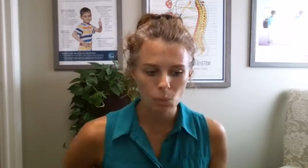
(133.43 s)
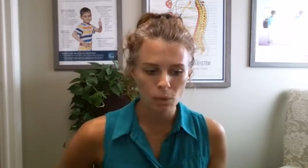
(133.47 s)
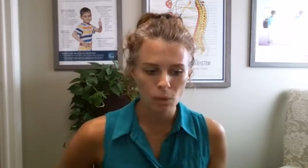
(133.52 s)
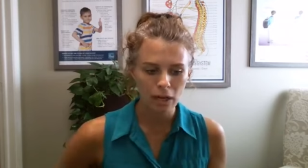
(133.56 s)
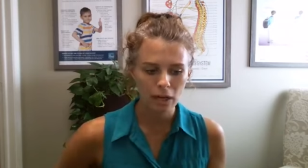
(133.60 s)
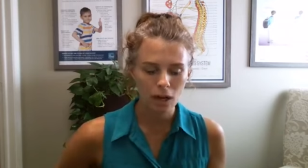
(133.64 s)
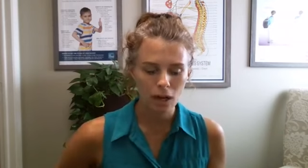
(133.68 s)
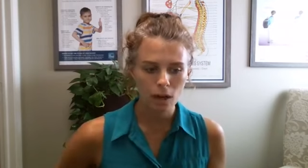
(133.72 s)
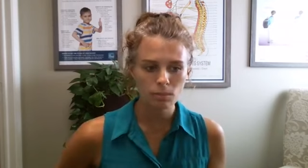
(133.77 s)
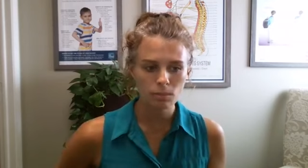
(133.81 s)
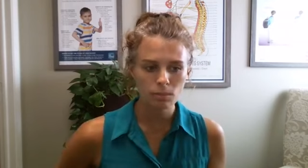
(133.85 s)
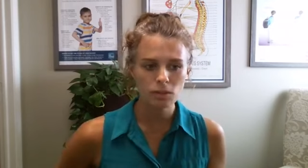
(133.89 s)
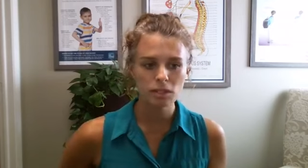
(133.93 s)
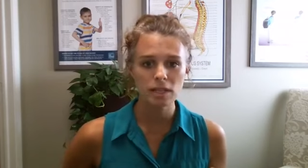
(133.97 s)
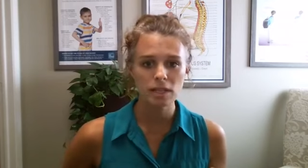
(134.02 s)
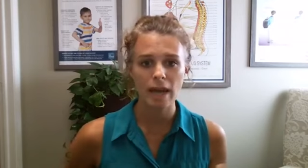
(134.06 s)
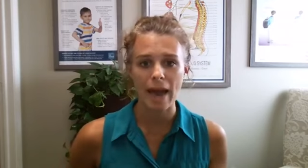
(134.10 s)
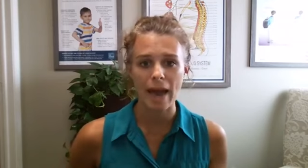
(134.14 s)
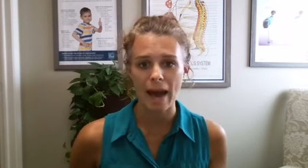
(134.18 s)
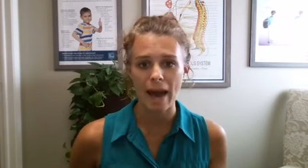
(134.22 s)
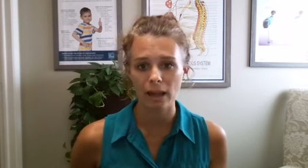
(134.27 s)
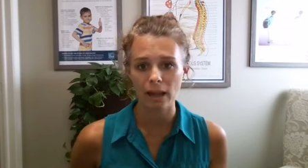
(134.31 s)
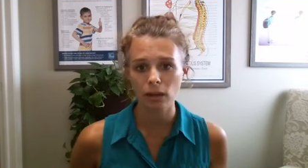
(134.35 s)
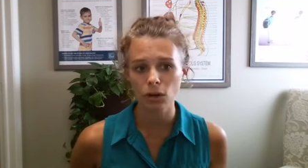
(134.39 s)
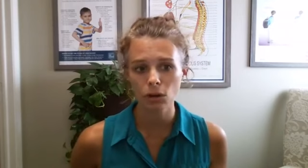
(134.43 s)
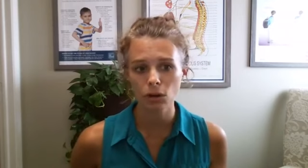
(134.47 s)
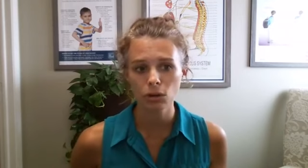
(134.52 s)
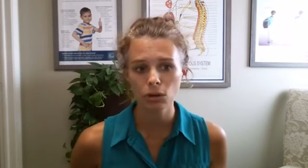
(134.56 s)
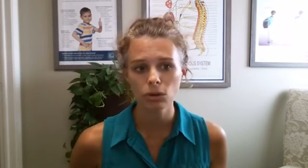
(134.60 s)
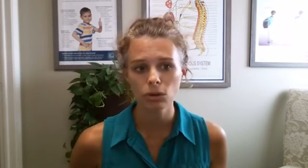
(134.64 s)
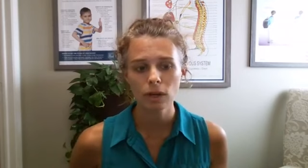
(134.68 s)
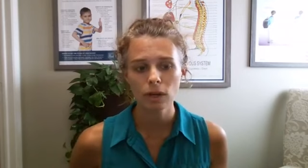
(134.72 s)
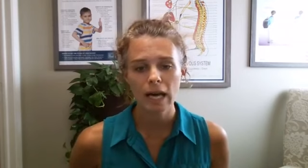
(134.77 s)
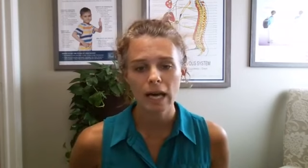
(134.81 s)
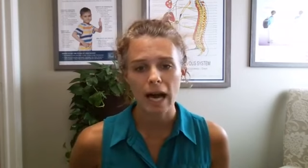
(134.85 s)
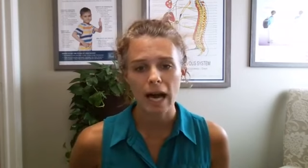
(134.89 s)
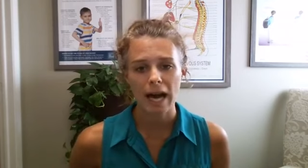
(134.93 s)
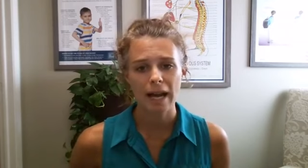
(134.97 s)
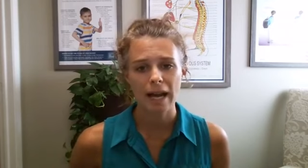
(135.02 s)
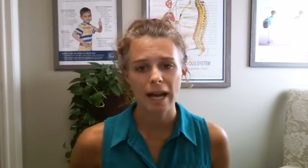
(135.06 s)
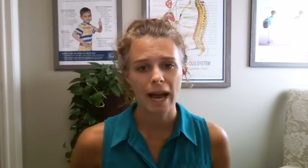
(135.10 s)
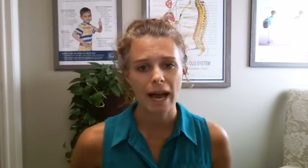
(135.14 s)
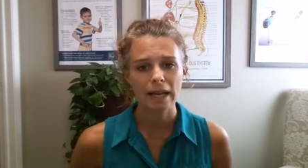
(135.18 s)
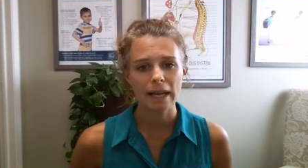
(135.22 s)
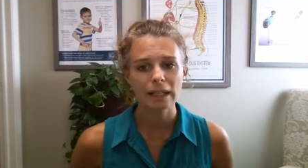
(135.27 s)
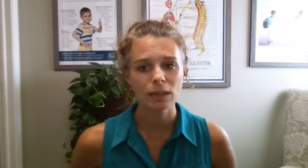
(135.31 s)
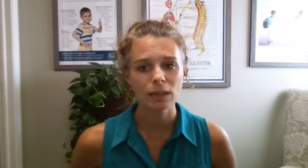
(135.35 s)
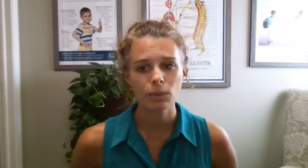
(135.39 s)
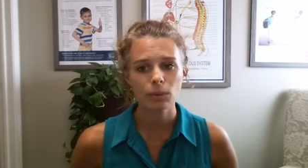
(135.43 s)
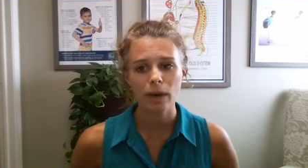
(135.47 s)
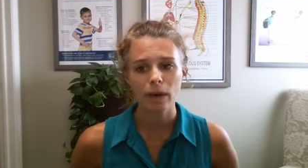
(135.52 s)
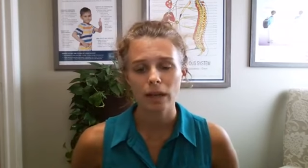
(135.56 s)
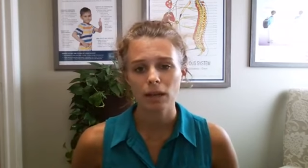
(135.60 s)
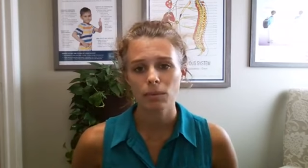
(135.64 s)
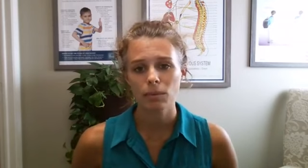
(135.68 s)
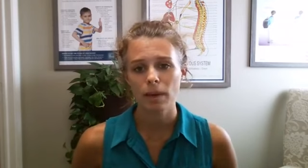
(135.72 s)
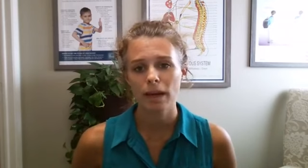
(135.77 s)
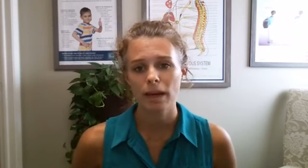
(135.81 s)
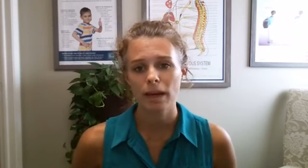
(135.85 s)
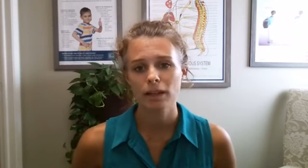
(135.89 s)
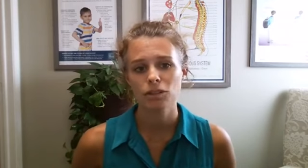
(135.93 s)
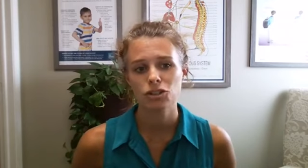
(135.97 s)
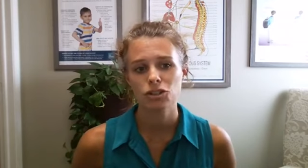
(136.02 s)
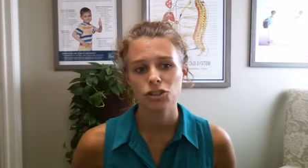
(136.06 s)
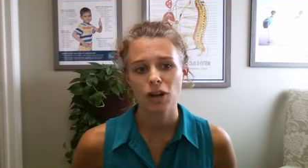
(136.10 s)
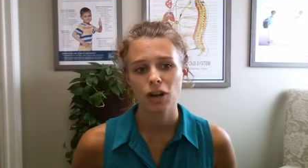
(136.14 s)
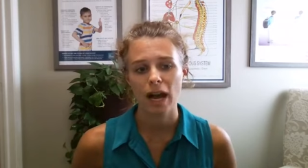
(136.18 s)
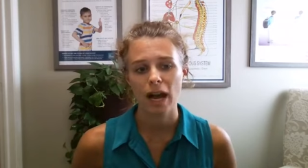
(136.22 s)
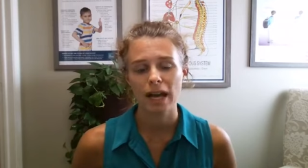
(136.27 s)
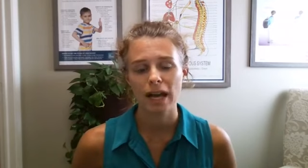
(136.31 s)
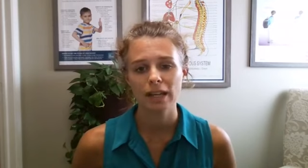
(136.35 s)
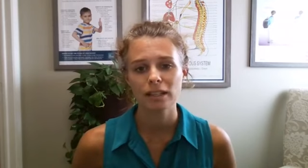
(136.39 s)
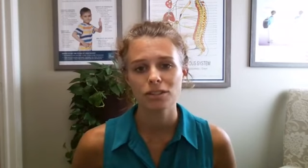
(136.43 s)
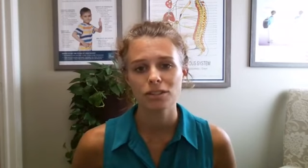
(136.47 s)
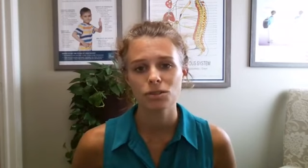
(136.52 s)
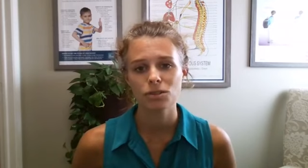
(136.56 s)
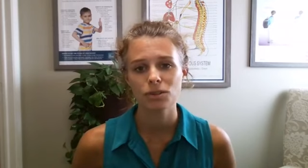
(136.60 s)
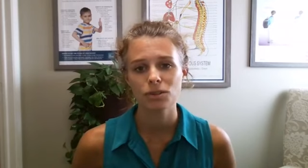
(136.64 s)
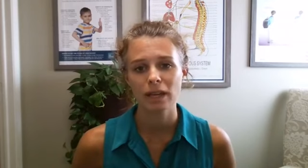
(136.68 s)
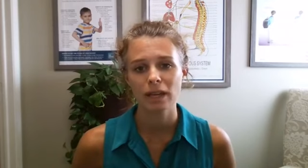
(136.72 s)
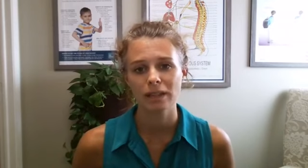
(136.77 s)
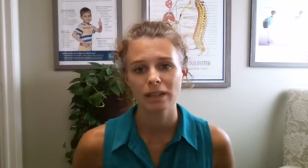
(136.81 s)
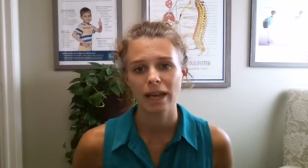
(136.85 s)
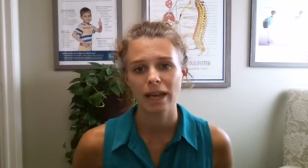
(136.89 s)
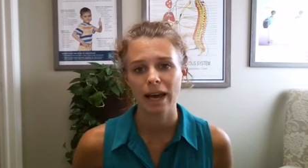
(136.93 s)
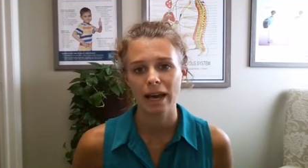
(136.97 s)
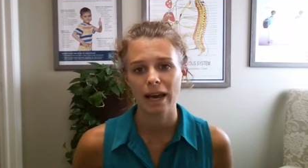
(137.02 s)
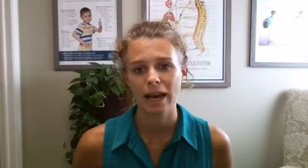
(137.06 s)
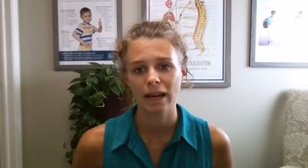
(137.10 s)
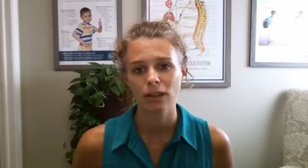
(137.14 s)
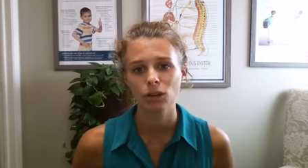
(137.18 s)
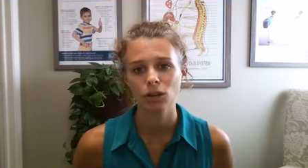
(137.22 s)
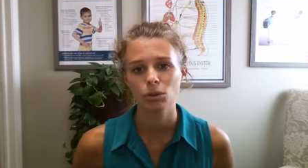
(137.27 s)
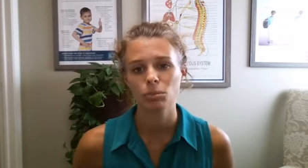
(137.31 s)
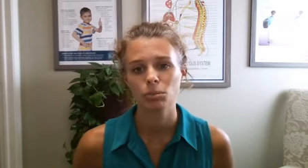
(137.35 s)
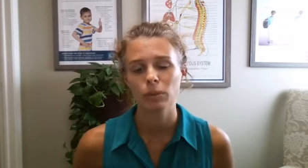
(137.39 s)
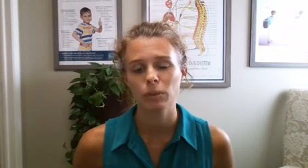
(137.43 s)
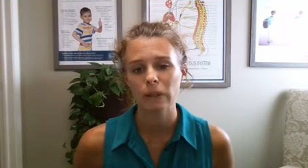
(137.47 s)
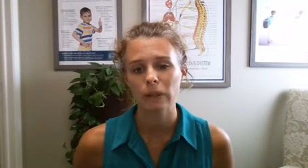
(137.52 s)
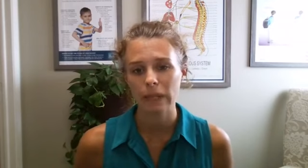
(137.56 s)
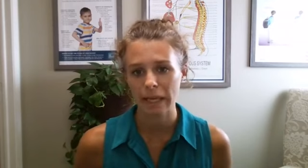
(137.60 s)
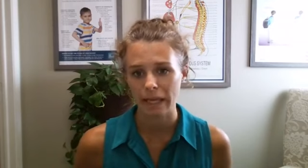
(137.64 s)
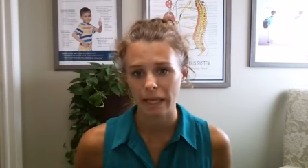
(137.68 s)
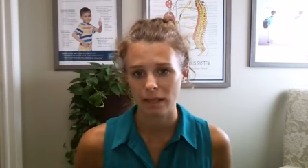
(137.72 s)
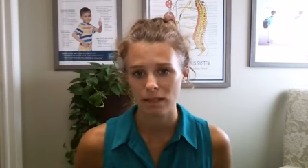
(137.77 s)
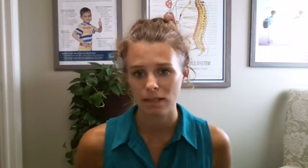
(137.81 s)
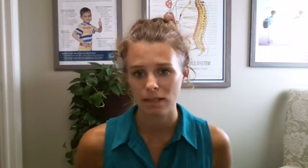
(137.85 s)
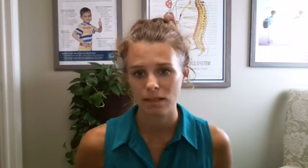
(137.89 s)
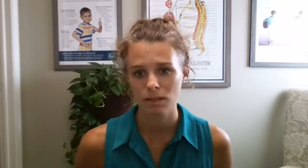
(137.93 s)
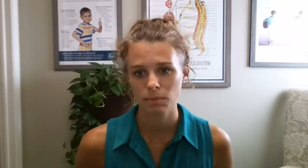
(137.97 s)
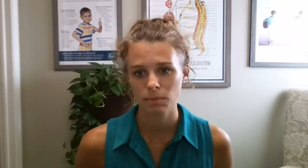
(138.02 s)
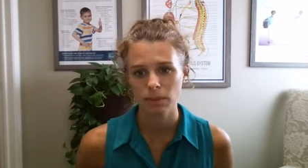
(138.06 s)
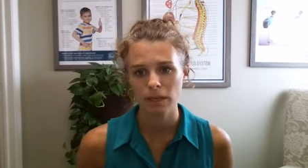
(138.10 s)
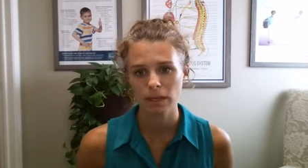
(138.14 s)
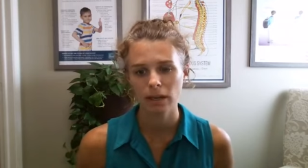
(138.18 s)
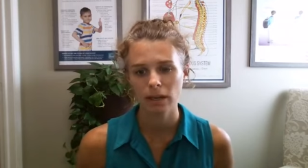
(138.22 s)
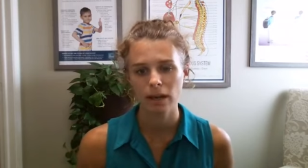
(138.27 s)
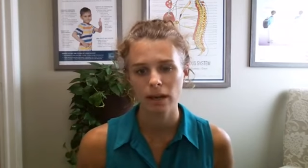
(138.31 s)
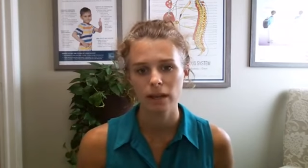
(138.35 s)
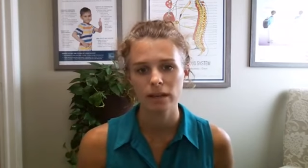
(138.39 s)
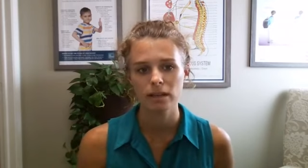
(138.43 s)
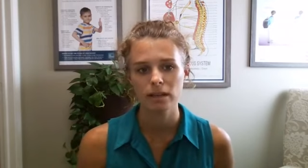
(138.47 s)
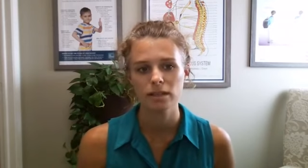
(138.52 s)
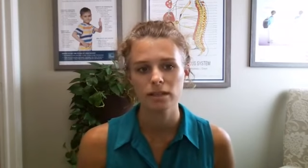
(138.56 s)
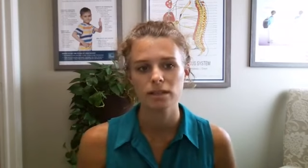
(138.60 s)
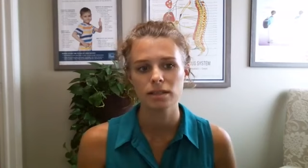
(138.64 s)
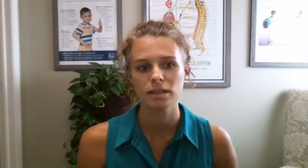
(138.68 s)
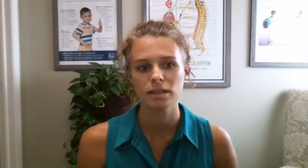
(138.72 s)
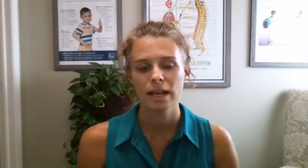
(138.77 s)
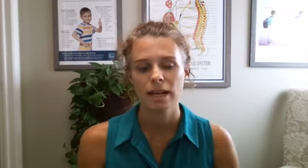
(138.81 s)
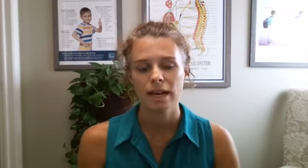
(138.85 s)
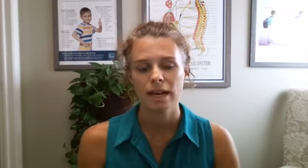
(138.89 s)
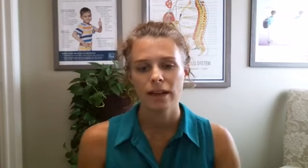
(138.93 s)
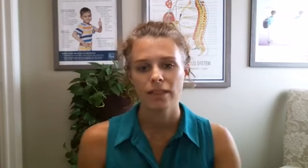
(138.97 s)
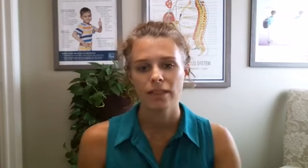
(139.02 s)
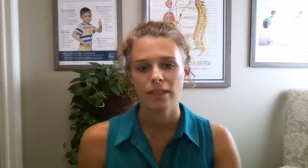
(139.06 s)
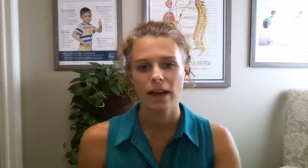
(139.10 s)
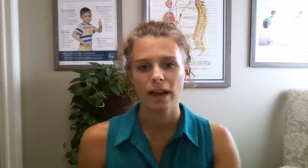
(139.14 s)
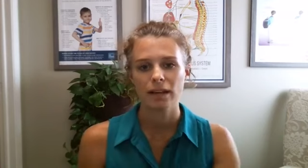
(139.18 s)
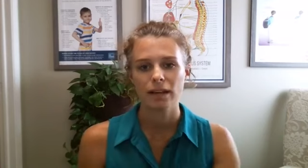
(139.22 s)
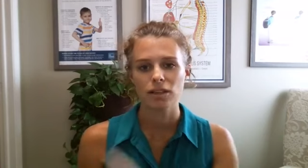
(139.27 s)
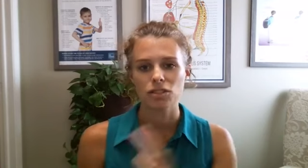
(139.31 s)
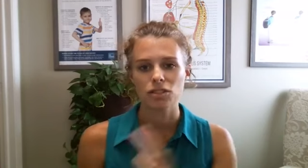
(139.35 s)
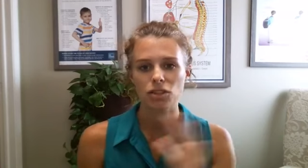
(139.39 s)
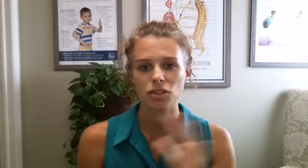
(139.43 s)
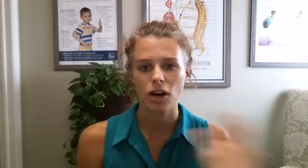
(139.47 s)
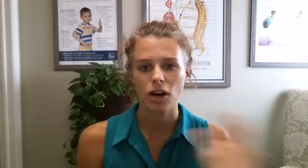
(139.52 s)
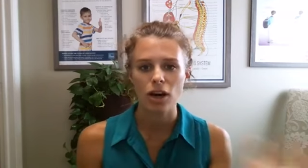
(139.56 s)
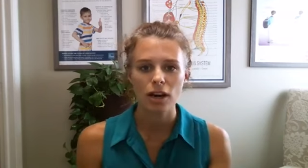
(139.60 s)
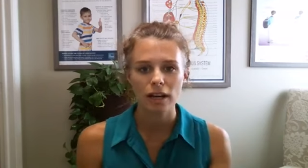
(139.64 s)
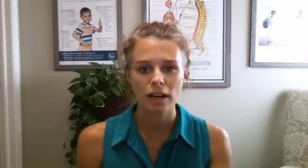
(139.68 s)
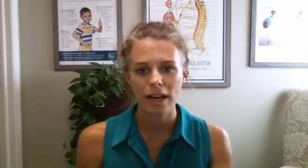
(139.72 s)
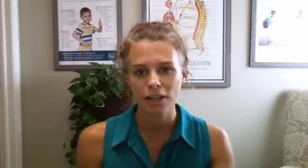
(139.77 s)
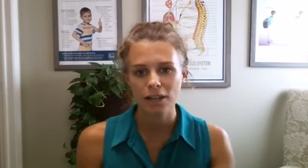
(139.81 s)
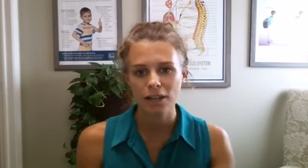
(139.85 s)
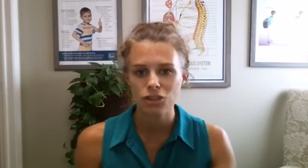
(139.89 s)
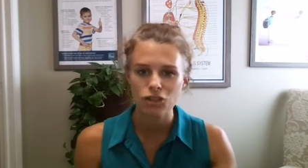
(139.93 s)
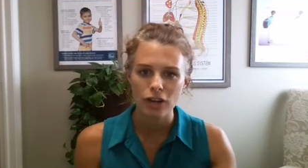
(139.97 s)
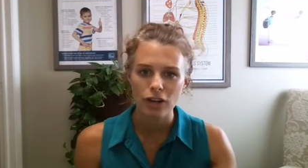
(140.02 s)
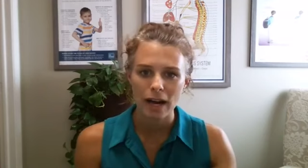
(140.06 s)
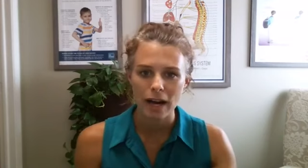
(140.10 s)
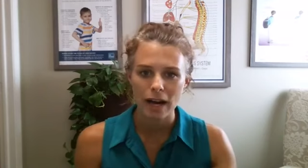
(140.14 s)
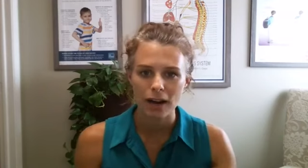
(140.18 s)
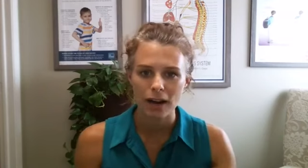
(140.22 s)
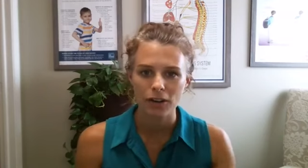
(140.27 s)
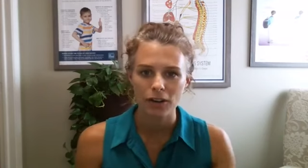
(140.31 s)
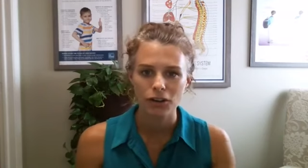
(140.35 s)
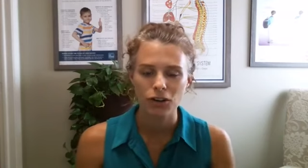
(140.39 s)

when it comes to aloe, I highly recommend trying to get the aloe plant because that is all natural.